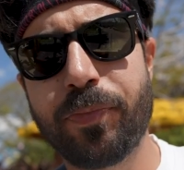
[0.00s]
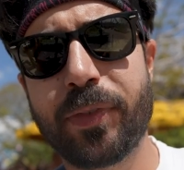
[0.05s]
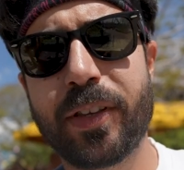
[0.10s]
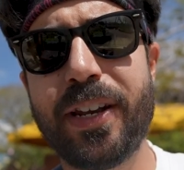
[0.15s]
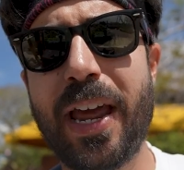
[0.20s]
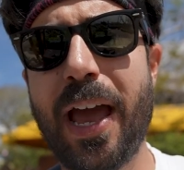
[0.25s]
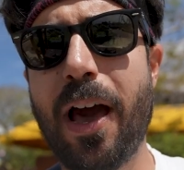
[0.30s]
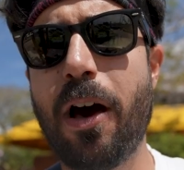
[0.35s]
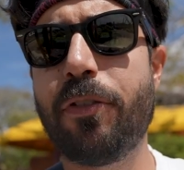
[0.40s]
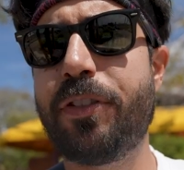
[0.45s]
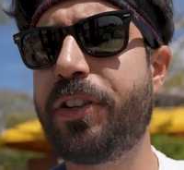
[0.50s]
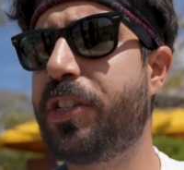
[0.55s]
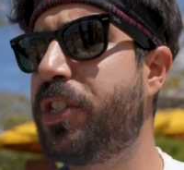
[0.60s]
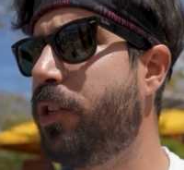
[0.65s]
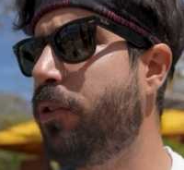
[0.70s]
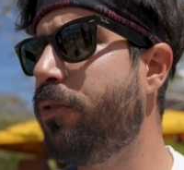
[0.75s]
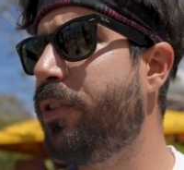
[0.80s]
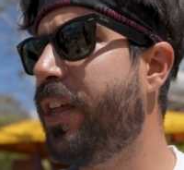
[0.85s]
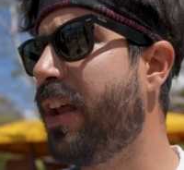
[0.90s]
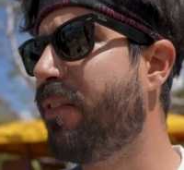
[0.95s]
Now, the
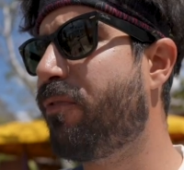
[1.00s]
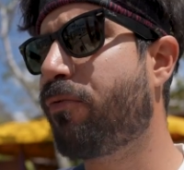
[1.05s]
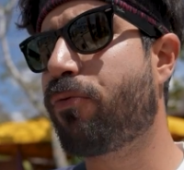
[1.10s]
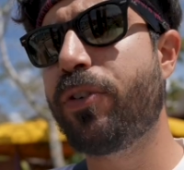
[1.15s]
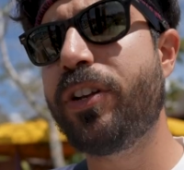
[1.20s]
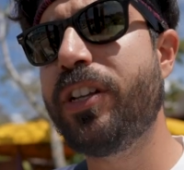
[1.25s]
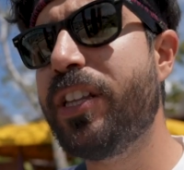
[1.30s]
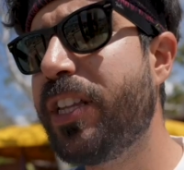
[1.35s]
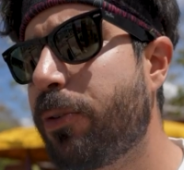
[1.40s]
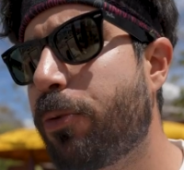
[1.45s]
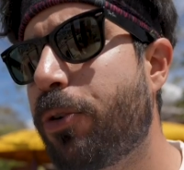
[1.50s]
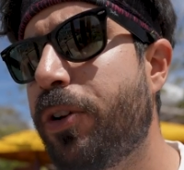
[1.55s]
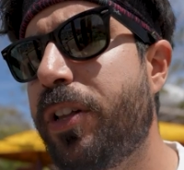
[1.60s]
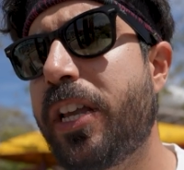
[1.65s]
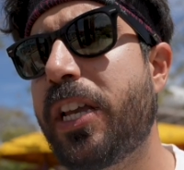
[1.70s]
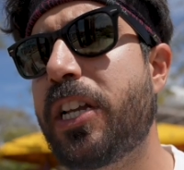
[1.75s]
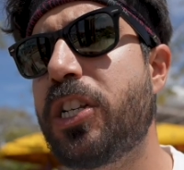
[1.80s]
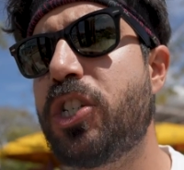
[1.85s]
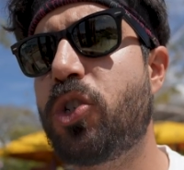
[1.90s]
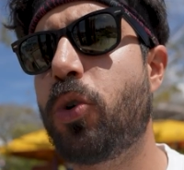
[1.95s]
2 that I've
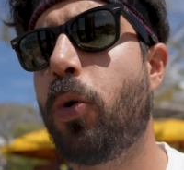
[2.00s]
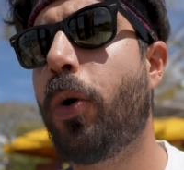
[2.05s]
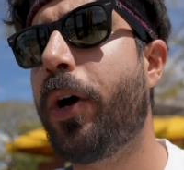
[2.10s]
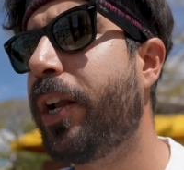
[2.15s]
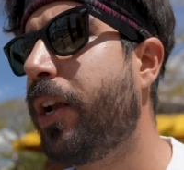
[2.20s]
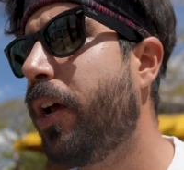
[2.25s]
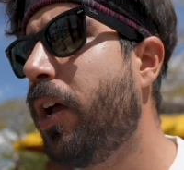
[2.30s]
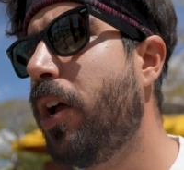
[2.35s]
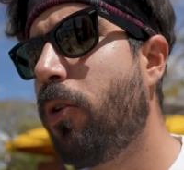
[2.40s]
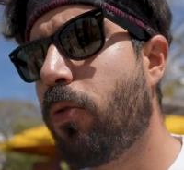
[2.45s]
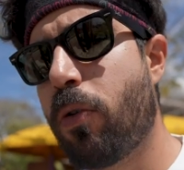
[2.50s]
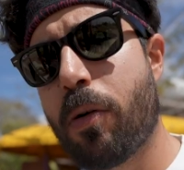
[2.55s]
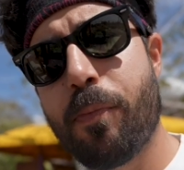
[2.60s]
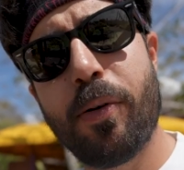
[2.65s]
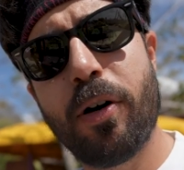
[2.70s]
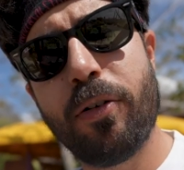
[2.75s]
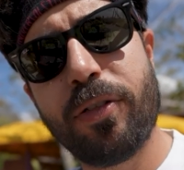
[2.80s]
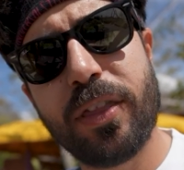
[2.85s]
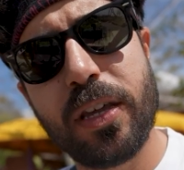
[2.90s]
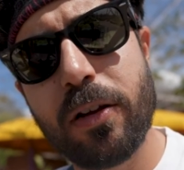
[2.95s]
really enjoyed were
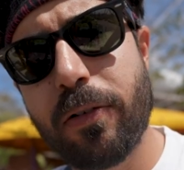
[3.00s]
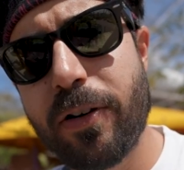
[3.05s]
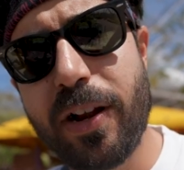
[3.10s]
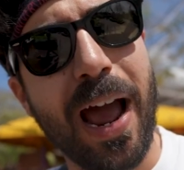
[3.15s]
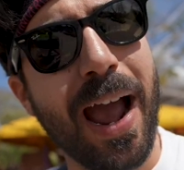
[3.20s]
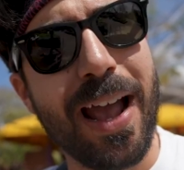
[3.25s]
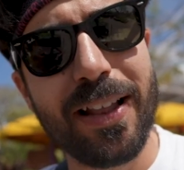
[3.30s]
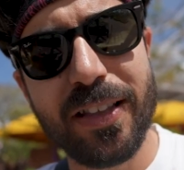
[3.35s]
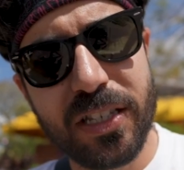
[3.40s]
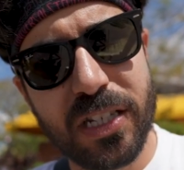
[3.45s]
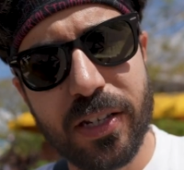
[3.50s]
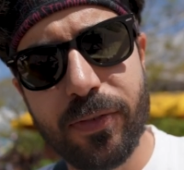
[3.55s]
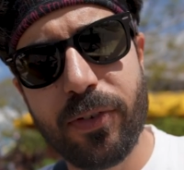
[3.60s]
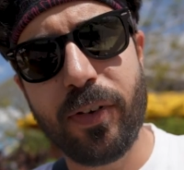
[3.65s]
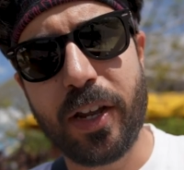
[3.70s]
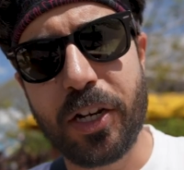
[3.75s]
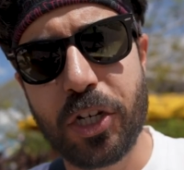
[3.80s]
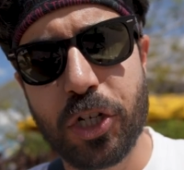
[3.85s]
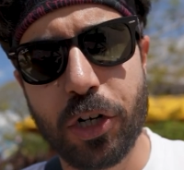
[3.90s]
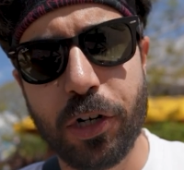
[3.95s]
both here at Islands of
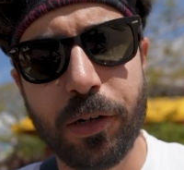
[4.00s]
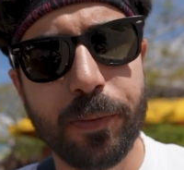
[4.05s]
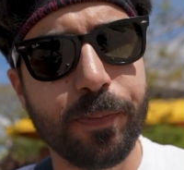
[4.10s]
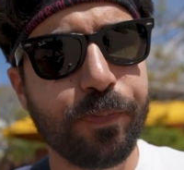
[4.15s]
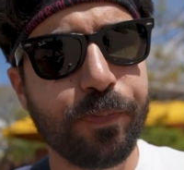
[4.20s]
Adventure.